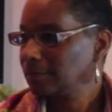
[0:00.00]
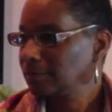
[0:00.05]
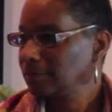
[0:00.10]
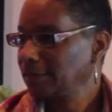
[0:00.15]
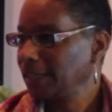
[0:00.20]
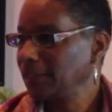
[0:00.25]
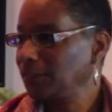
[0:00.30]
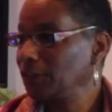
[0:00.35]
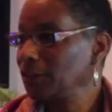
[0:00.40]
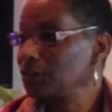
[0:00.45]

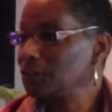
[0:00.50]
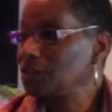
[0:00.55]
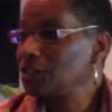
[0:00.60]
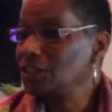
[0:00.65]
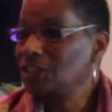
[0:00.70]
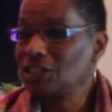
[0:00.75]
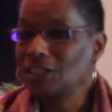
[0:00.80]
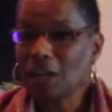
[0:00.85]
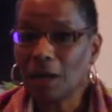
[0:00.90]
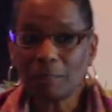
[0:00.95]
That there's
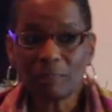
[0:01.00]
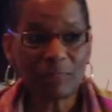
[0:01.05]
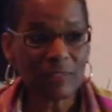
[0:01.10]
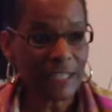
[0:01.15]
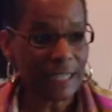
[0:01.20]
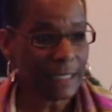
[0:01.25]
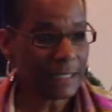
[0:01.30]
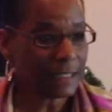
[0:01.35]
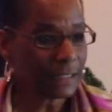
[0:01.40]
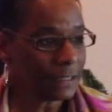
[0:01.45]

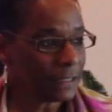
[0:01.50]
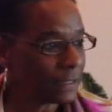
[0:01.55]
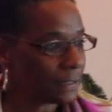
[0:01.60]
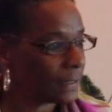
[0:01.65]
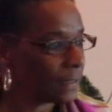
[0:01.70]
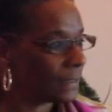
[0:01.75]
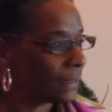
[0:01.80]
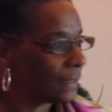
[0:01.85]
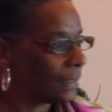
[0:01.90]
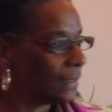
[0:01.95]

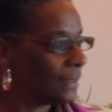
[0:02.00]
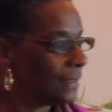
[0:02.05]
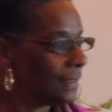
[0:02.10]
something